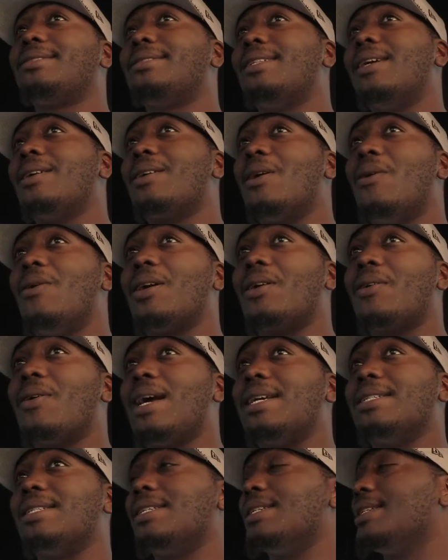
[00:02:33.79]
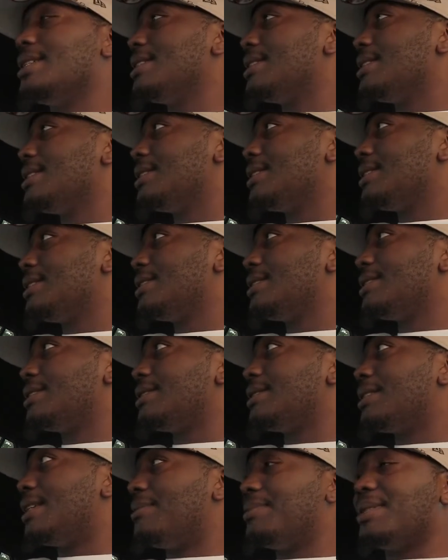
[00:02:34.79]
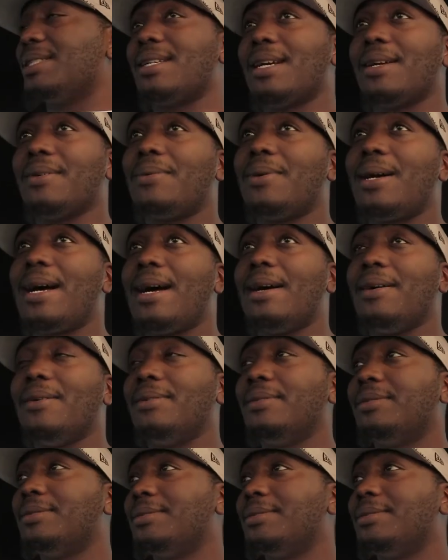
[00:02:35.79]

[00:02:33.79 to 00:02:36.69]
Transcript: They're going crazy. I'm just like, wow.